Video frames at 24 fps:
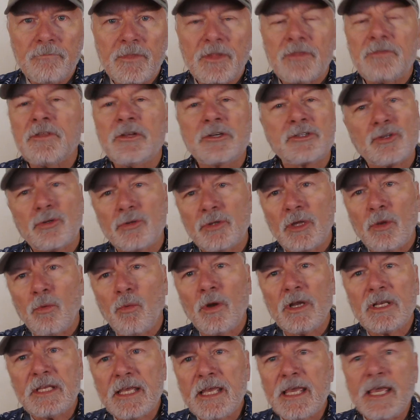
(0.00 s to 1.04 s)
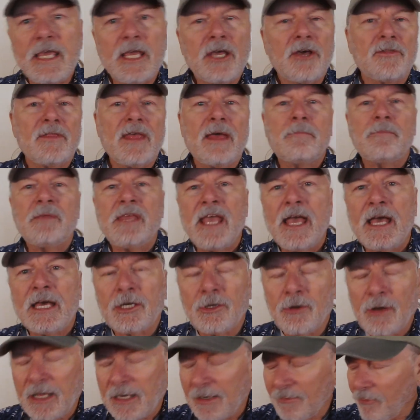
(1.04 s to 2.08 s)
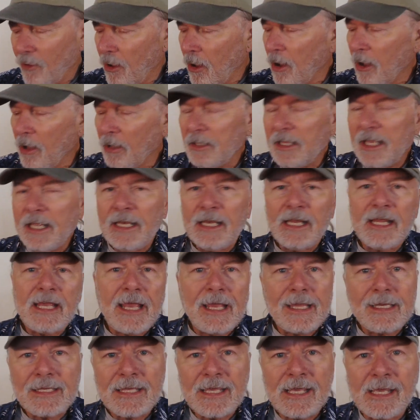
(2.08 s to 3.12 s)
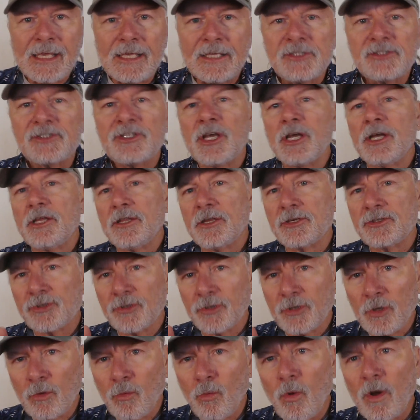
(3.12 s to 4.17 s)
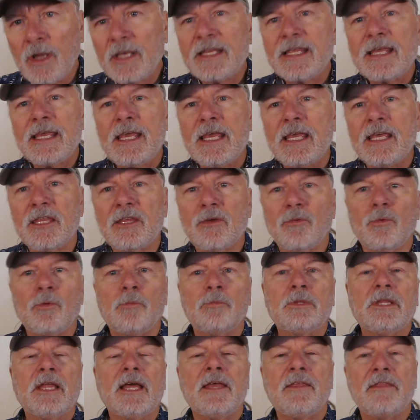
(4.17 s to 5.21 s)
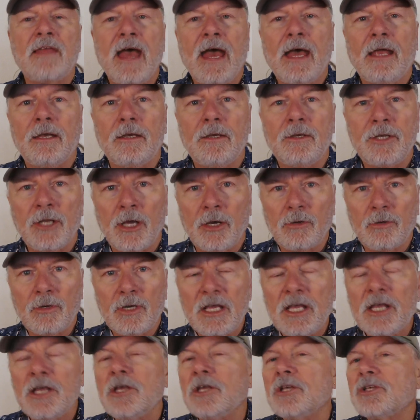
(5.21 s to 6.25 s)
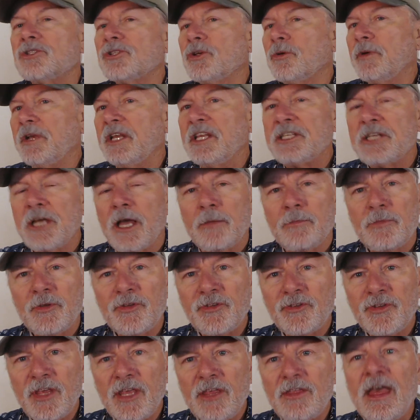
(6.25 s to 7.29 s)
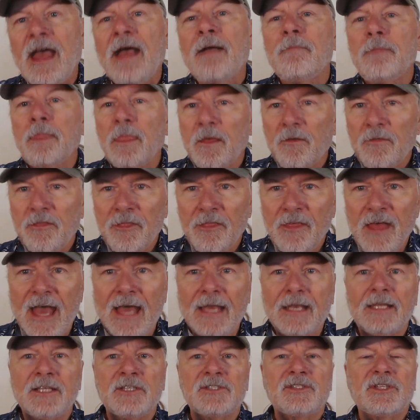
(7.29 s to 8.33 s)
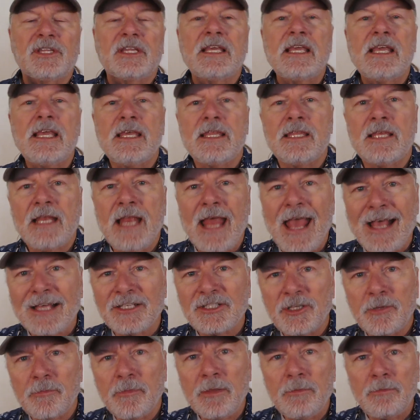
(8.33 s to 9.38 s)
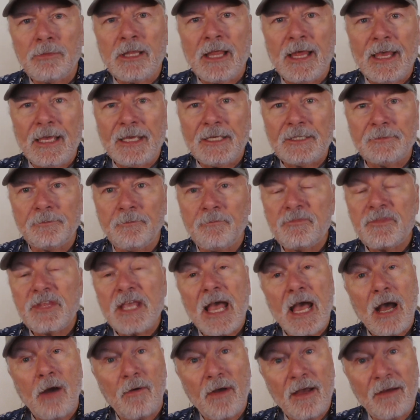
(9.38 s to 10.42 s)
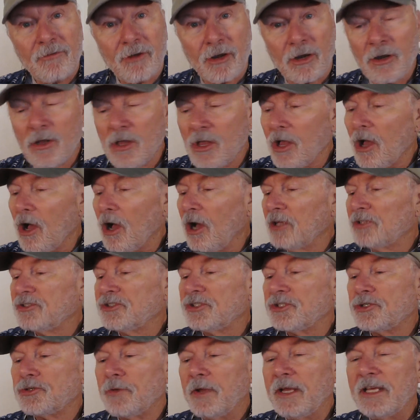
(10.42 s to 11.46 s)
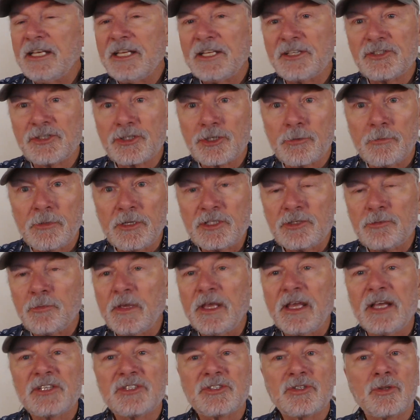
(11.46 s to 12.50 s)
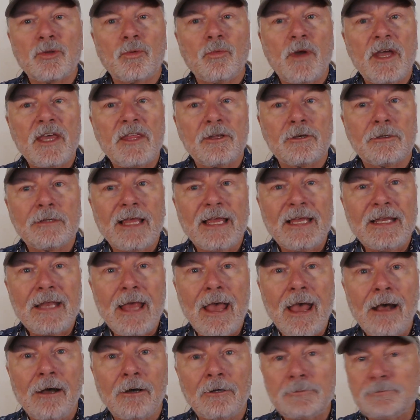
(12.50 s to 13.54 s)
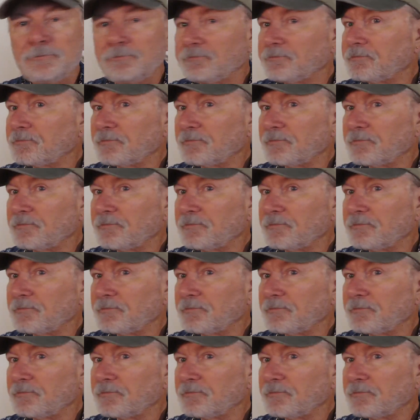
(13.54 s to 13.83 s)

there's only one key on that piano. Out of all 88 keys, there's only one key that will play that note. So anytime you see that, that is the key that has to be played. However, on stringed instruments, because of the way they're laid out,